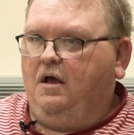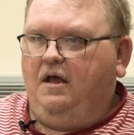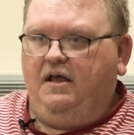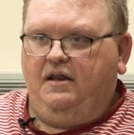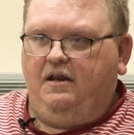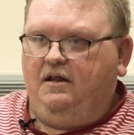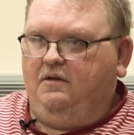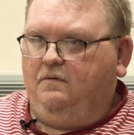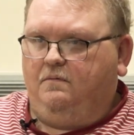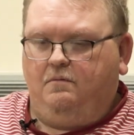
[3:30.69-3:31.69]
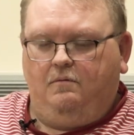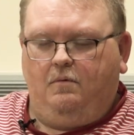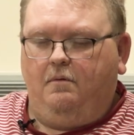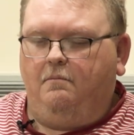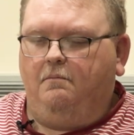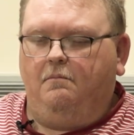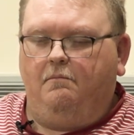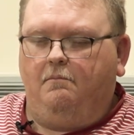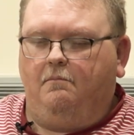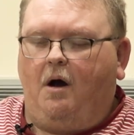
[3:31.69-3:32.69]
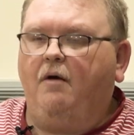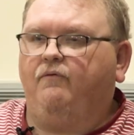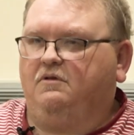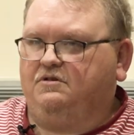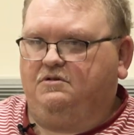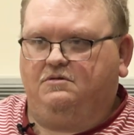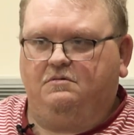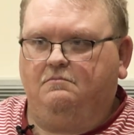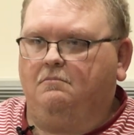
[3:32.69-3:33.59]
It is marvelous.